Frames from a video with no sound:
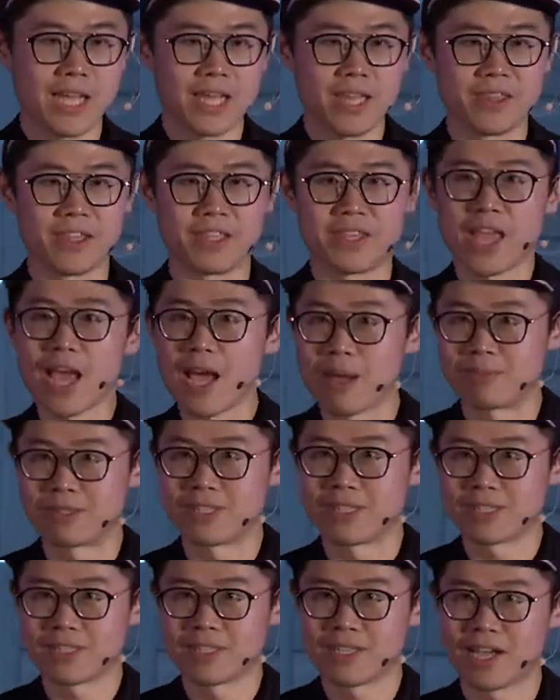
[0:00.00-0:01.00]
the
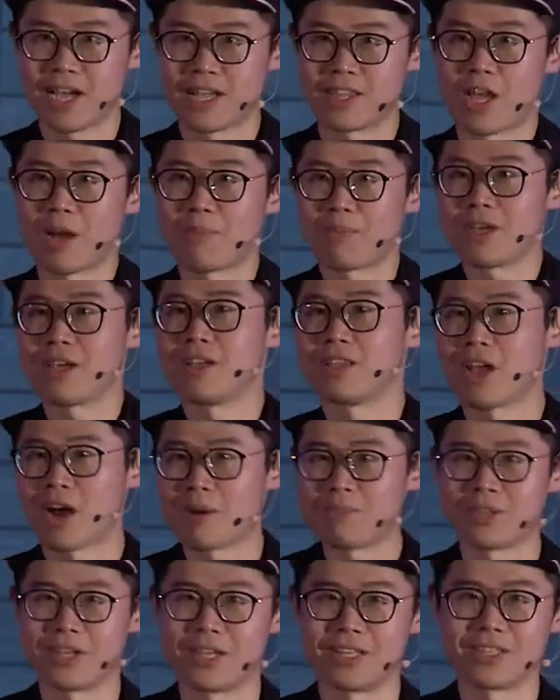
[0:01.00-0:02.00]
dApps are not being
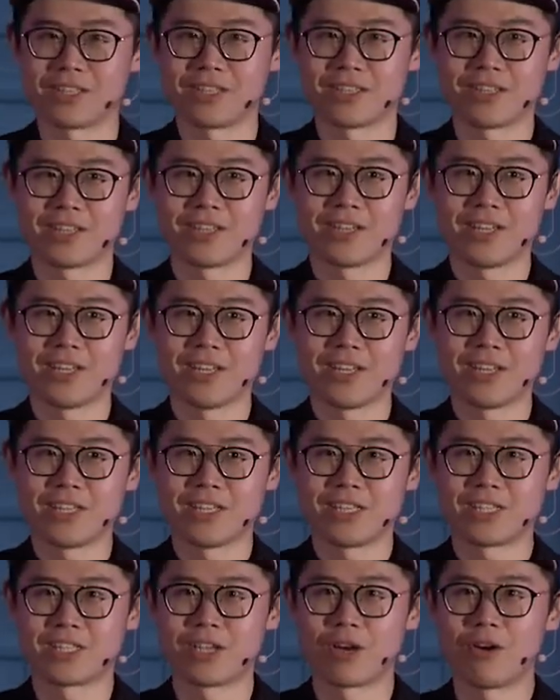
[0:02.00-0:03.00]
adopted.
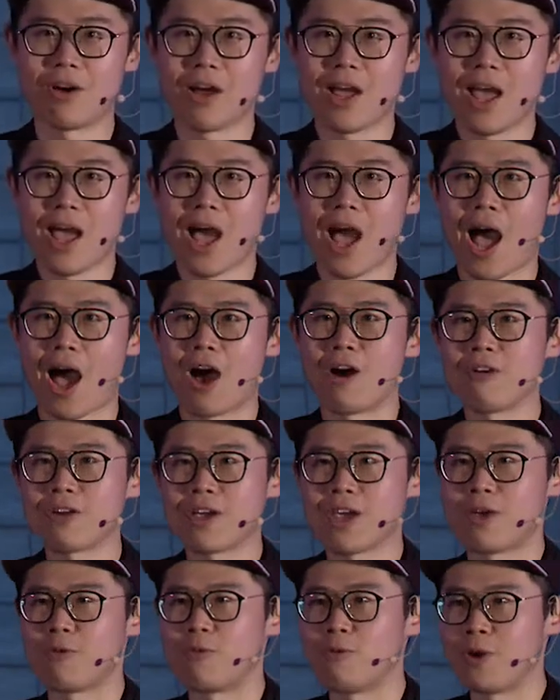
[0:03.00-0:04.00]
So how
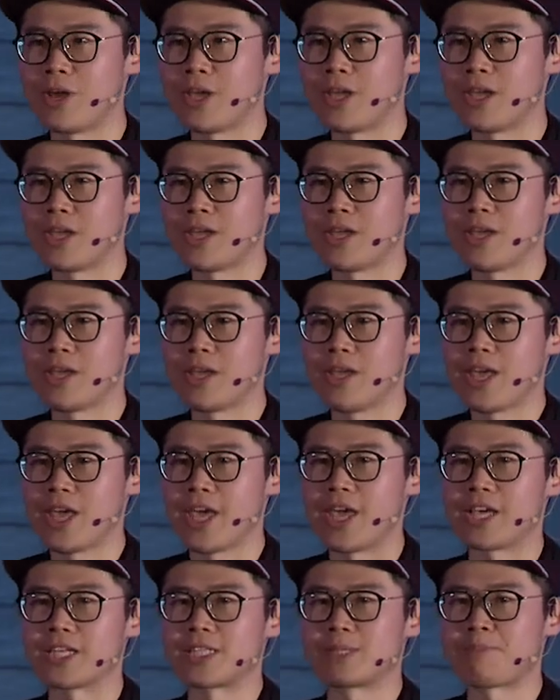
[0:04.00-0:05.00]
can we
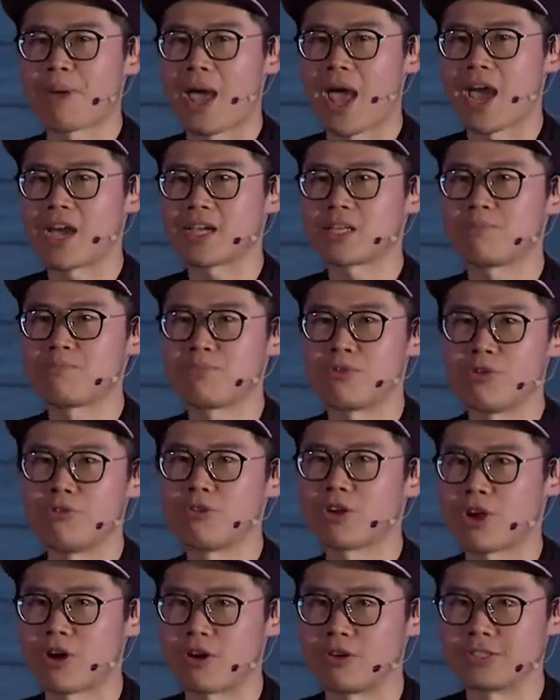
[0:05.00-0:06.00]
expect
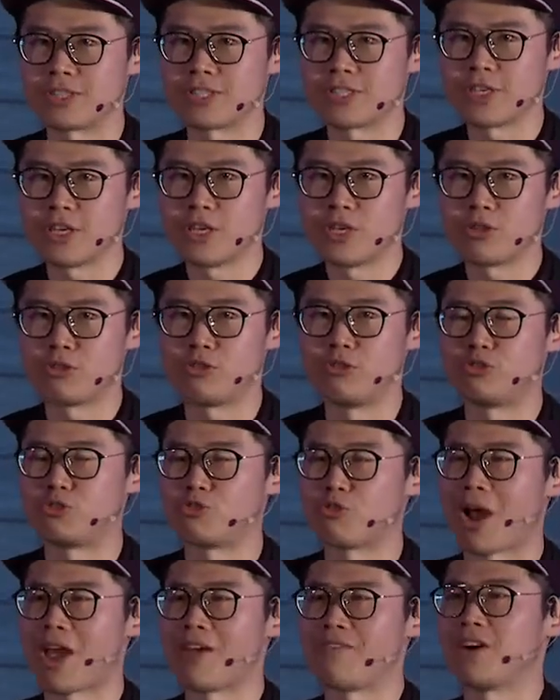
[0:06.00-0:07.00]
protocols to
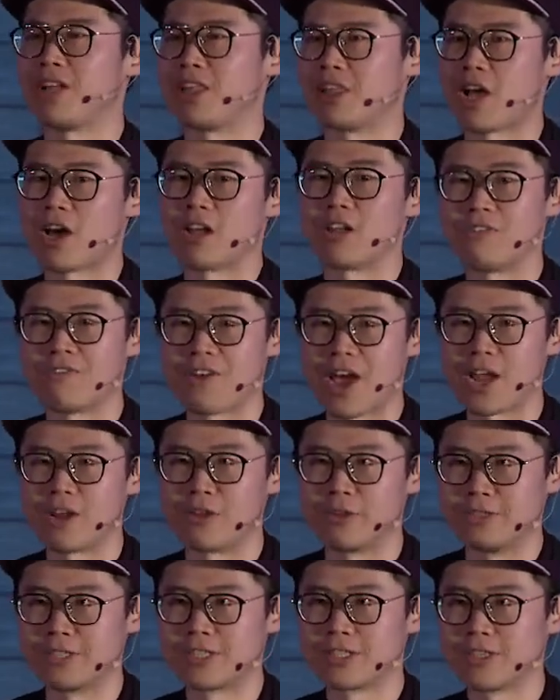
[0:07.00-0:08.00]
drive a lot of
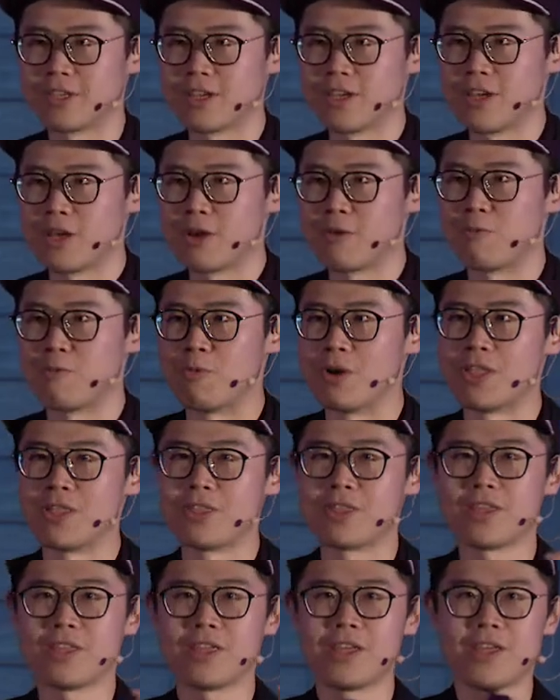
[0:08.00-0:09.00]
values
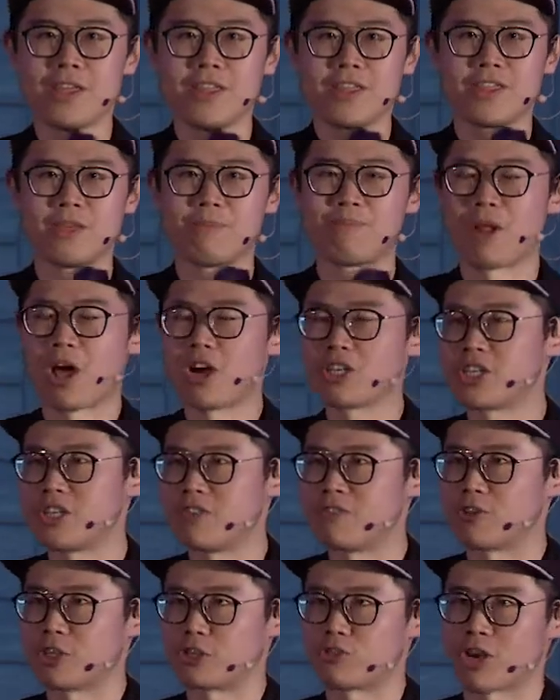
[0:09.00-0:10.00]
when the blockchain
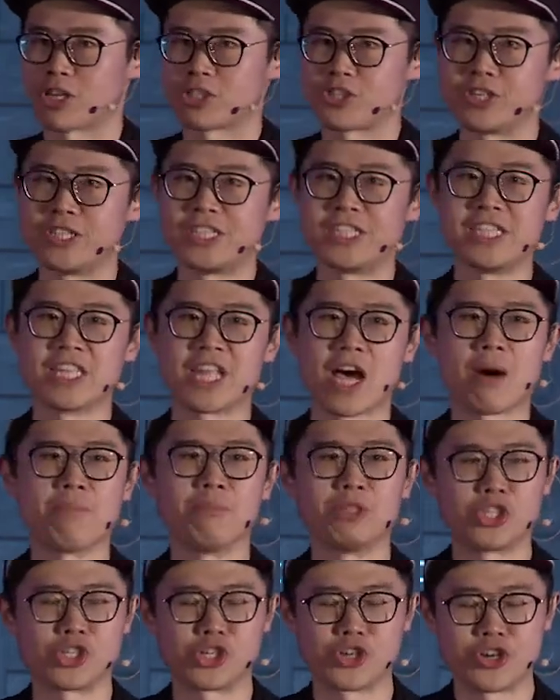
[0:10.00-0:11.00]
infrastructure is not
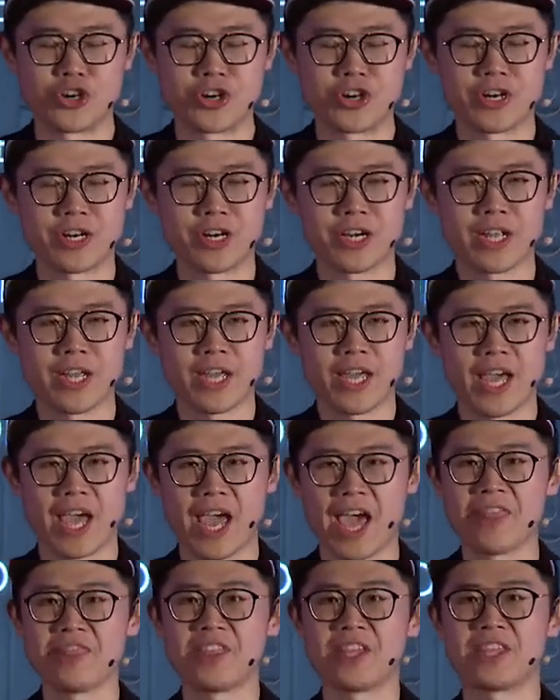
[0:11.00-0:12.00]
mature
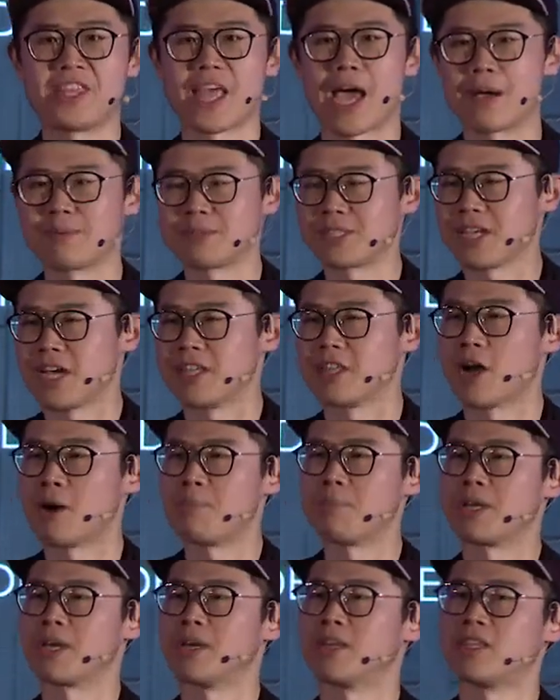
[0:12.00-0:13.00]
and the dApps are not
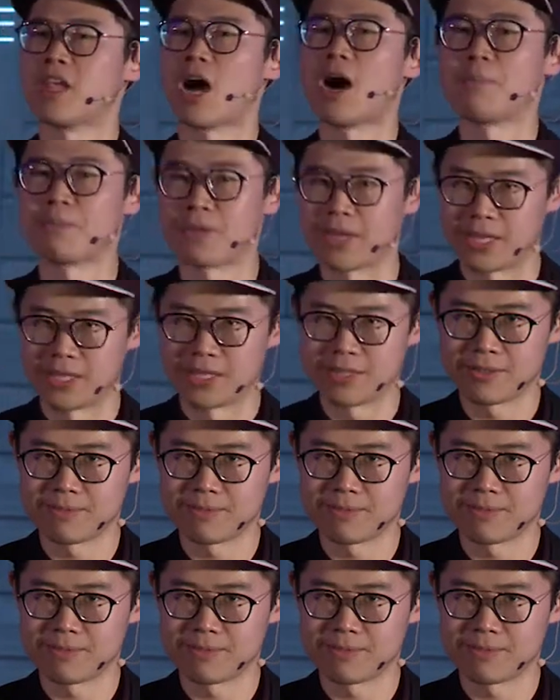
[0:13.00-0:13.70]
being adopted?